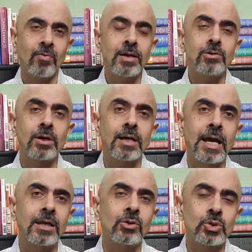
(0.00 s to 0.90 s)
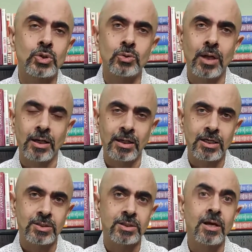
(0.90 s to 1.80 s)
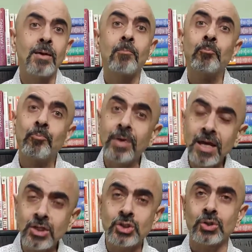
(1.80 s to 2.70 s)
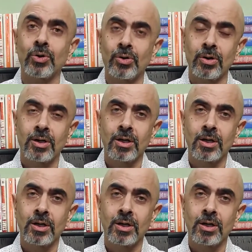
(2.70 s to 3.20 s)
when you are tying those two donkeys, make sure